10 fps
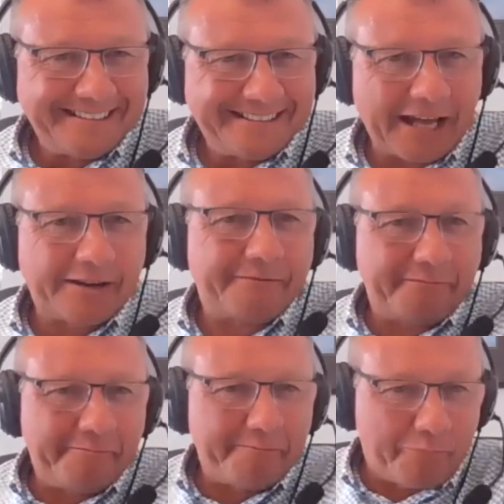that
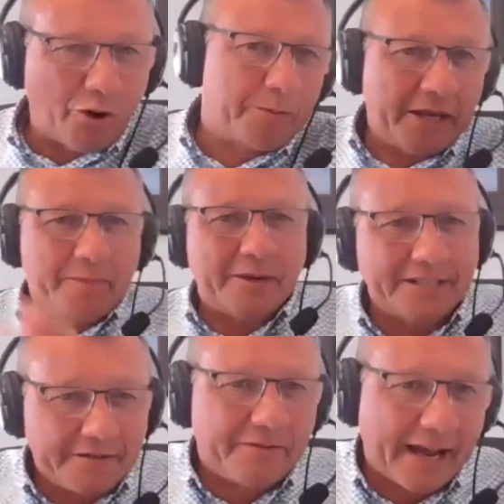brought people
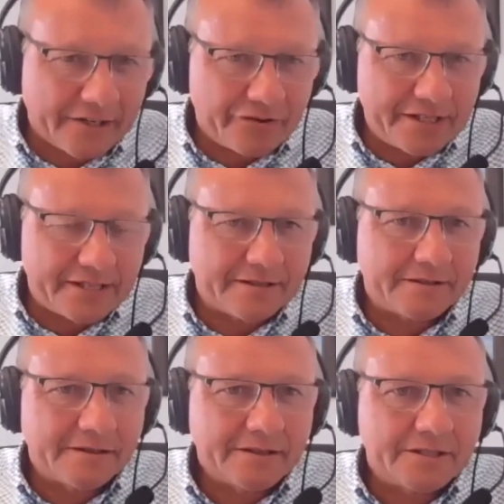into factories.
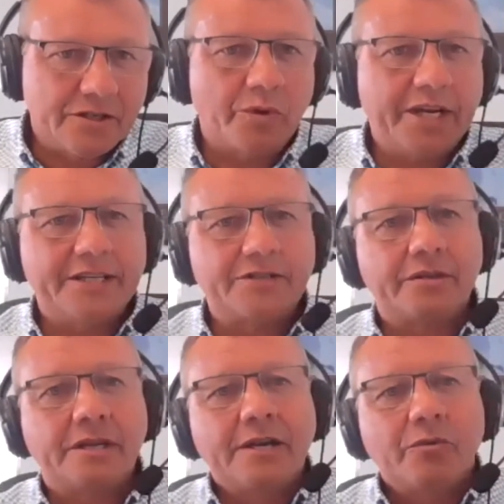So we need
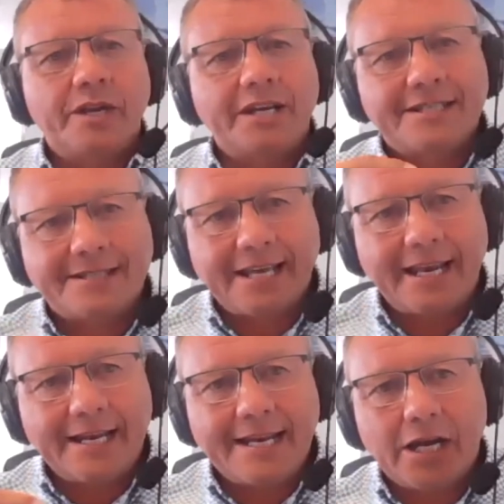to
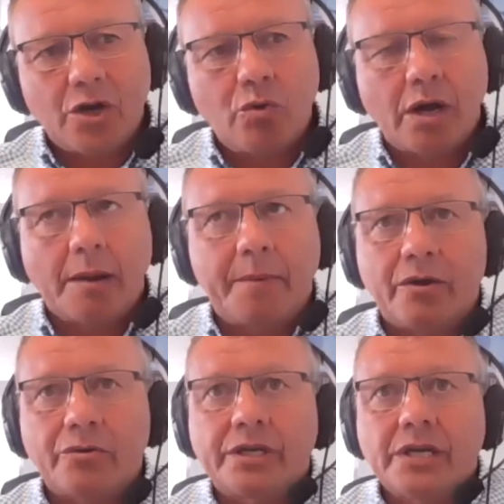think now
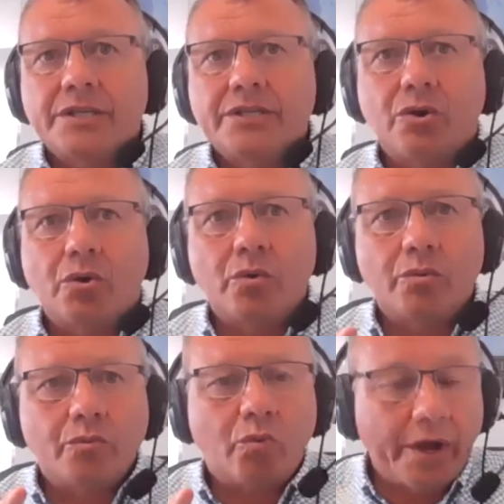about, so
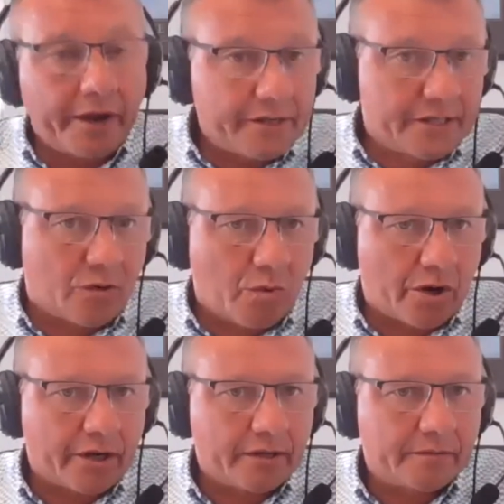where is our
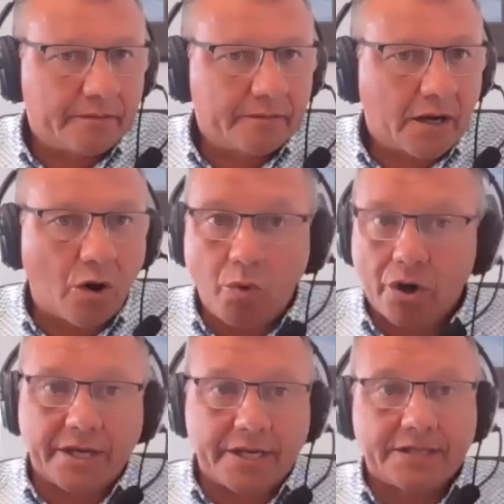work? Our
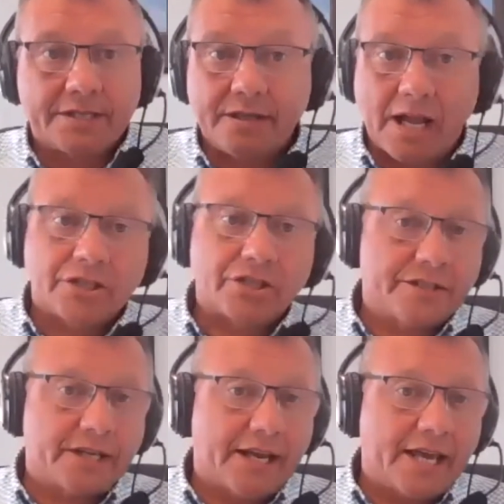work is not
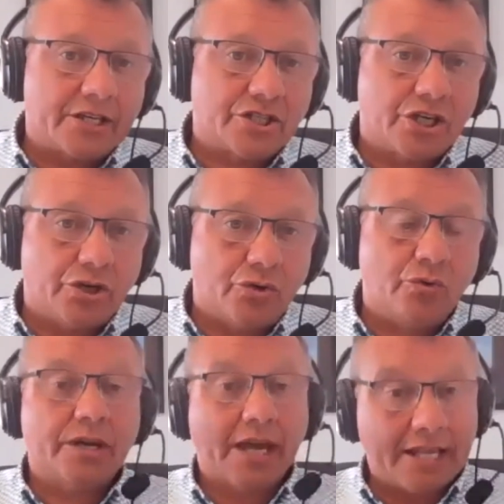just in a
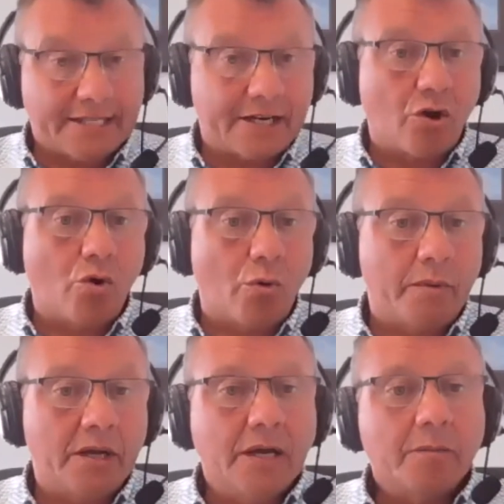HQ, it's at
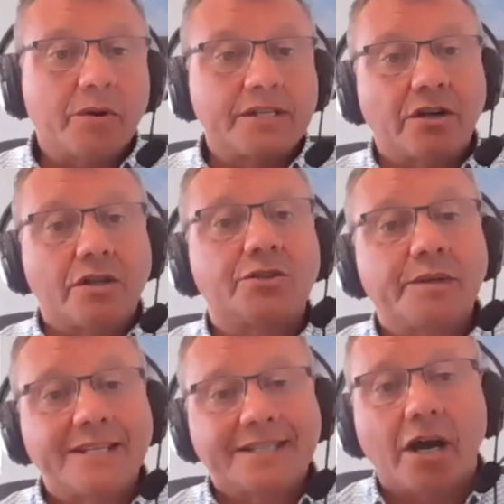home, but it's also
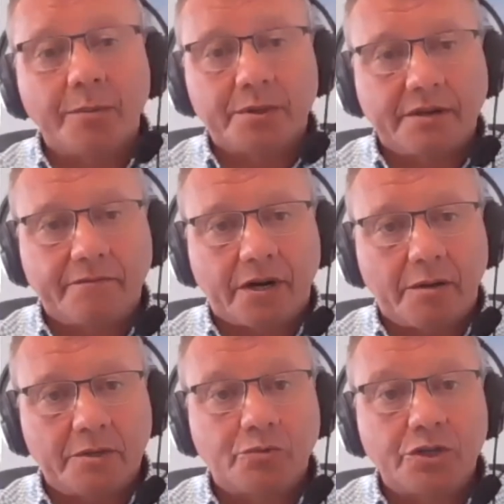in this hybrid
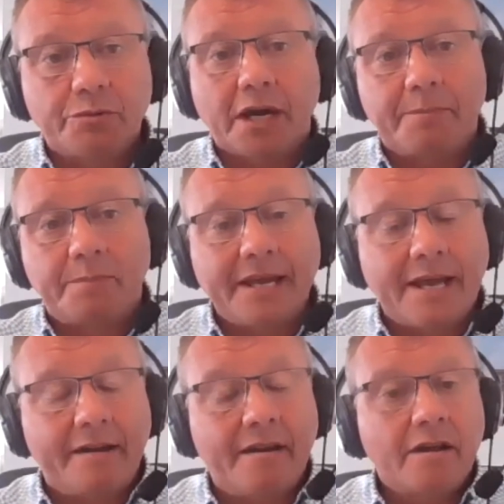environment, which might be
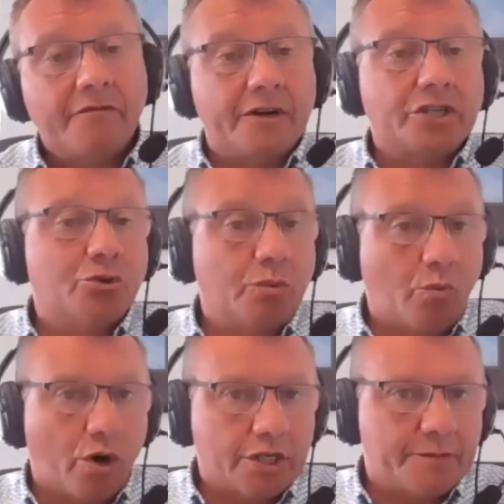in virtual
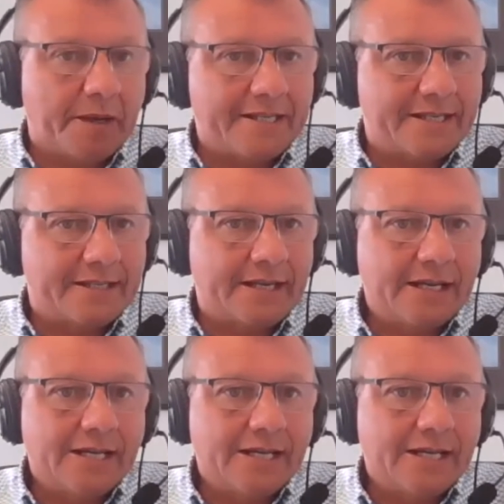workspaces.